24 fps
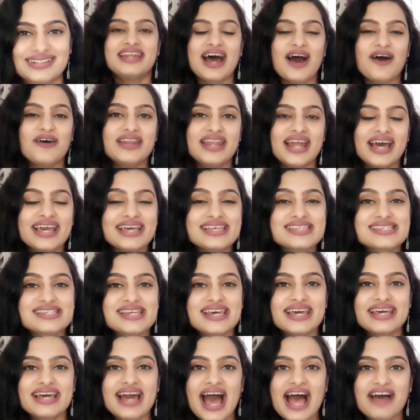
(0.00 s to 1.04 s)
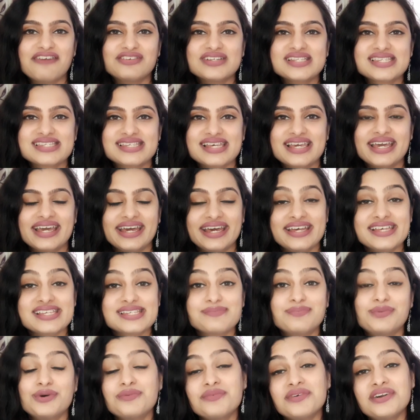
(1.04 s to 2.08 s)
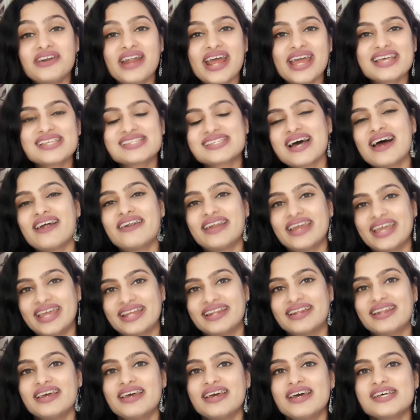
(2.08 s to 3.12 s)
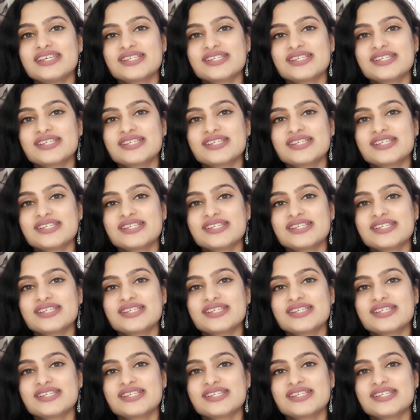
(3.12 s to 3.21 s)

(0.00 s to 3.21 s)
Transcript: Now next thing I would say is boomerangs are in.